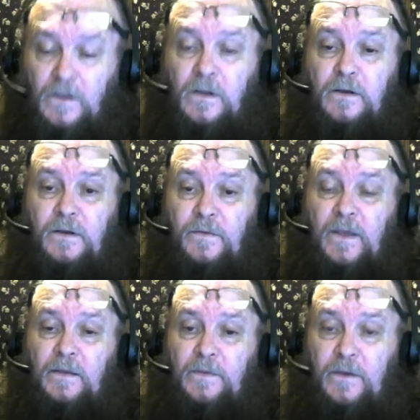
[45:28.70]
You
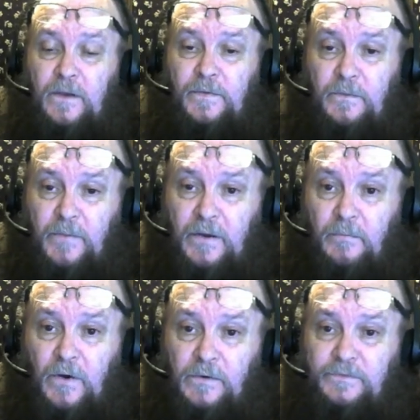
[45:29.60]
think you get the big
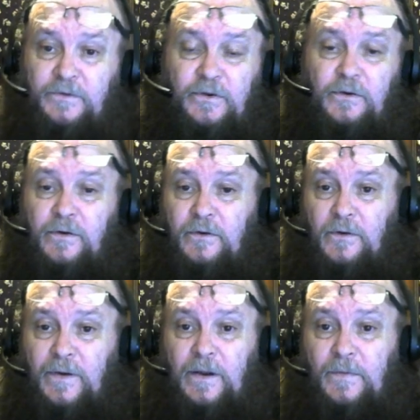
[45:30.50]
balls and you can do
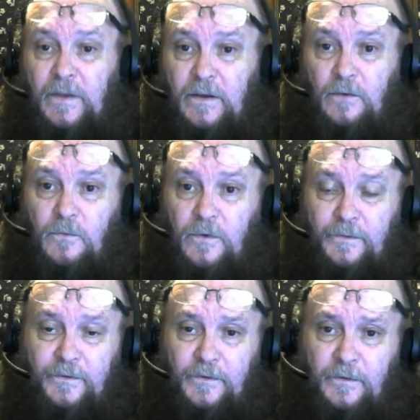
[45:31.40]
anything you want
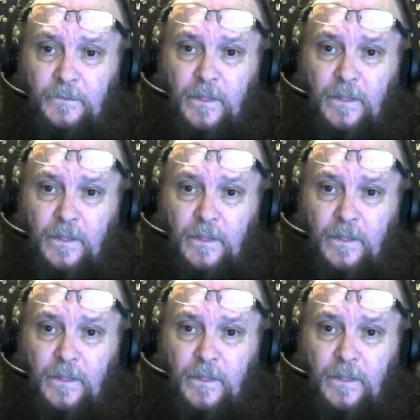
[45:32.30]
to.